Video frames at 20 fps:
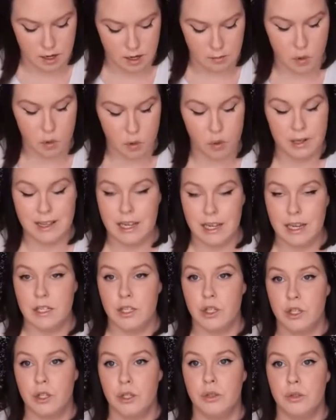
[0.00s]
or
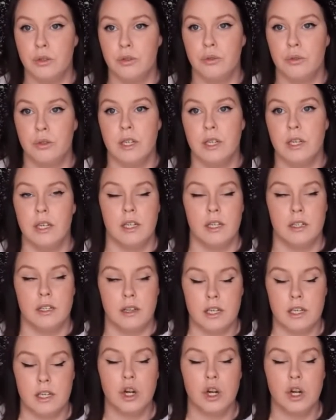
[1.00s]

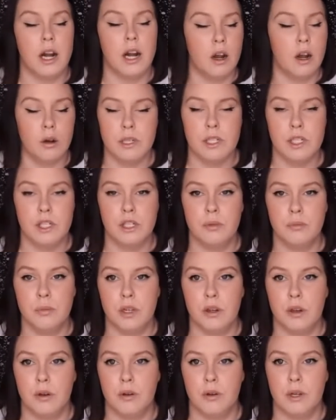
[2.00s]
they try to always do
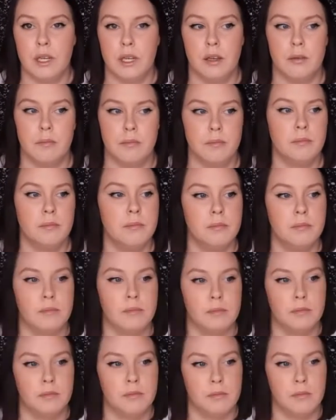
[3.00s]
meconium,
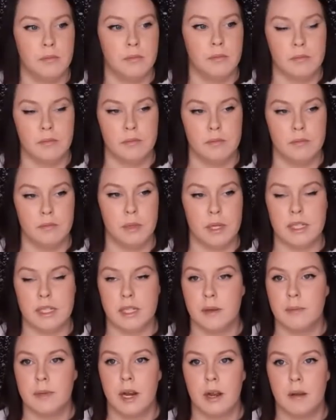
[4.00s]
but
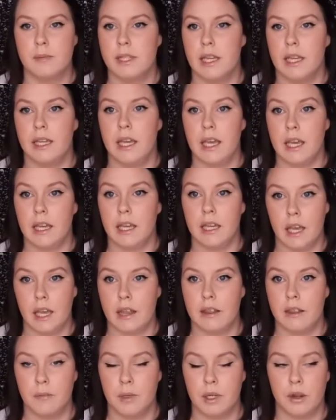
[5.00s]
sometimes they can't
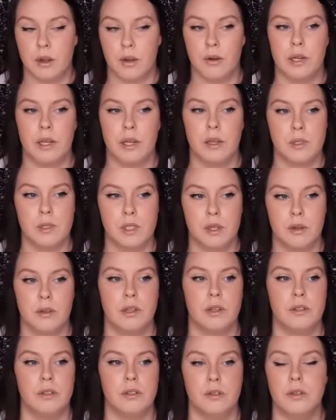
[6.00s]
get the meconium, so
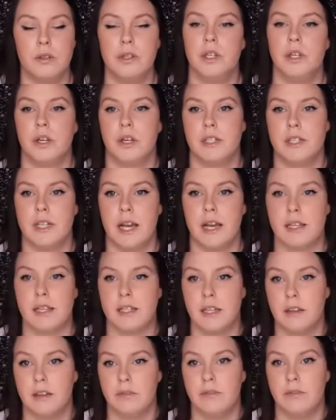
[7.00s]
they'll do a urine
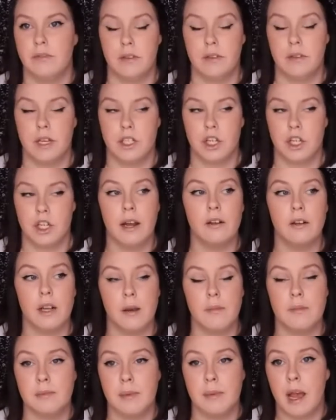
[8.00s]
test. If a child
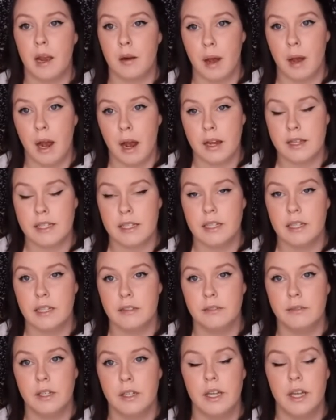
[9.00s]
comes back
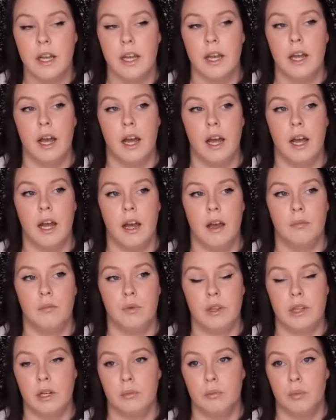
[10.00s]
positive
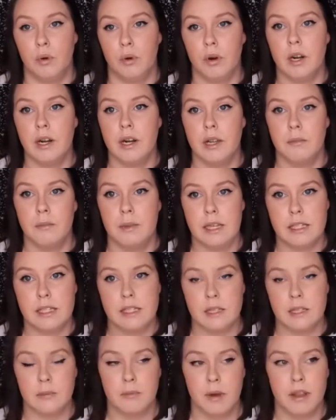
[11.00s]
when they're born, it
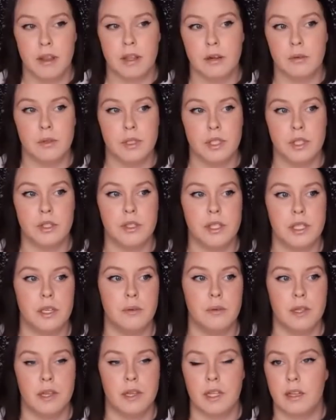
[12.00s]
means the mother was
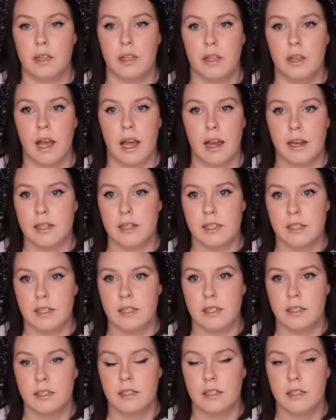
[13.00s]
using within the
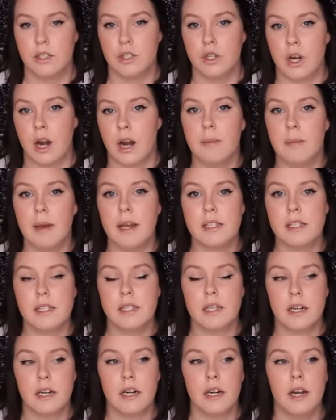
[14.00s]
last
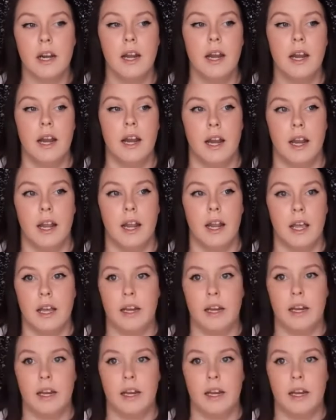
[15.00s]
trimester. And